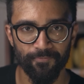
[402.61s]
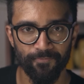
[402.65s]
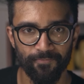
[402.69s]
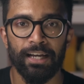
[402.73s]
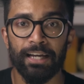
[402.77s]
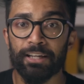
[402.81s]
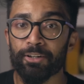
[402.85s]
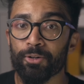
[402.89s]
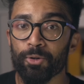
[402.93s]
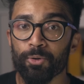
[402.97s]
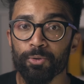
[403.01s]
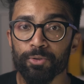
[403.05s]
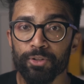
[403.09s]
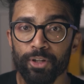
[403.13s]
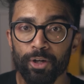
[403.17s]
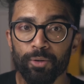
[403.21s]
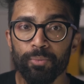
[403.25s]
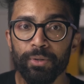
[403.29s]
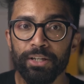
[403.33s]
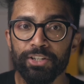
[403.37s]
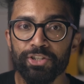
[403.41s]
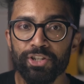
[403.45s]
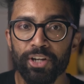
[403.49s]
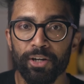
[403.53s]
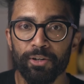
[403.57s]
And although
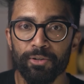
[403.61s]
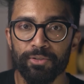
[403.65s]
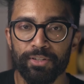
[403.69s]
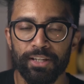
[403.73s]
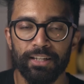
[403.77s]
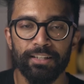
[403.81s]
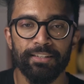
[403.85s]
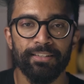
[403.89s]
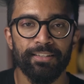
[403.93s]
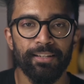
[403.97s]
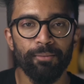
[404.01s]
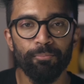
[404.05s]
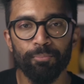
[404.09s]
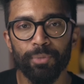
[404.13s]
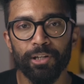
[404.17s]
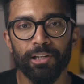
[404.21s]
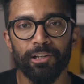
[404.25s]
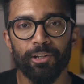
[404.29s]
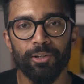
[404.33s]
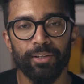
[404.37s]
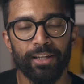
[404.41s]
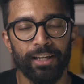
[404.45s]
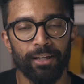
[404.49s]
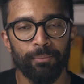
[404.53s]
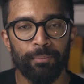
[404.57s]
we chose a
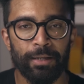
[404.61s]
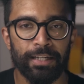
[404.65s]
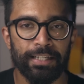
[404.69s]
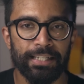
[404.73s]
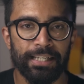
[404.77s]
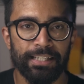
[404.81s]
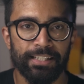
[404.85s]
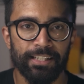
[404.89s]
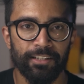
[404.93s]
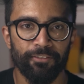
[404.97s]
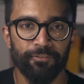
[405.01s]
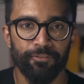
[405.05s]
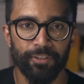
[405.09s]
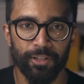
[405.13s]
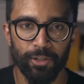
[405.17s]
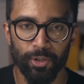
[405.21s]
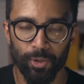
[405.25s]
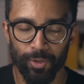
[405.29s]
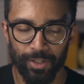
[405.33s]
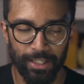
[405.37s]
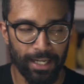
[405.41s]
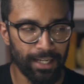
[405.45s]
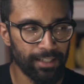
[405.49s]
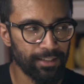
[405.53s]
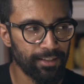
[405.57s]
simple-looking magnetic
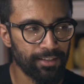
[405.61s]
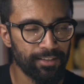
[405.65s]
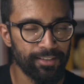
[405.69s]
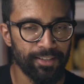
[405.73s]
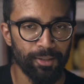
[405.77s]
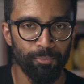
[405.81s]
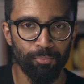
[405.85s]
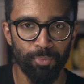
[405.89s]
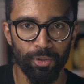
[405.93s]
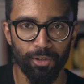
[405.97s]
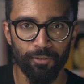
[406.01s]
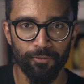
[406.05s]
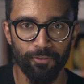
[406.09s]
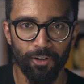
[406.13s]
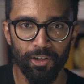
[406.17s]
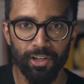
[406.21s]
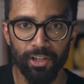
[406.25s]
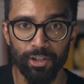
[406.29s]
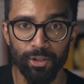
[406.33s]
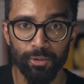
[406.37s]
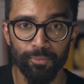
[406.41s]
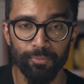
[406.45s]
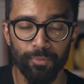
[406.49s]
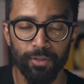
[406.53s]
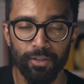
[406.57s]
field and a simple
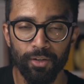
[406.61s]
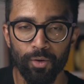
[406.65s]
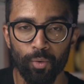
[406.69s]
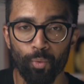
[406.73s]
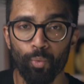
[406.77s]
volume,